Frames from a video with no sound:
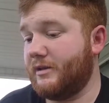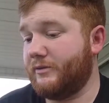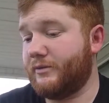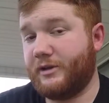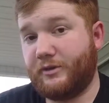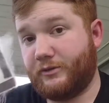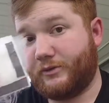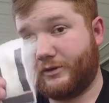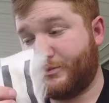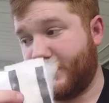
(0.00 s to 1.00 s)
reuse
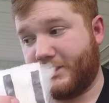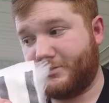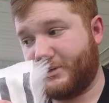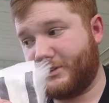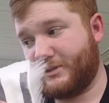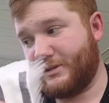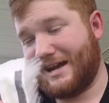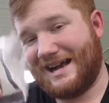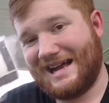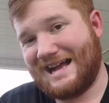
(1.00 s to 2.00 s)
this piece because
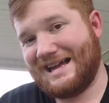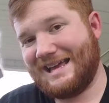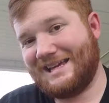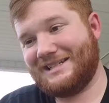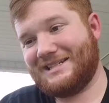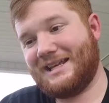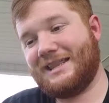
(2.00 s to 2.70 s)
I can't stand.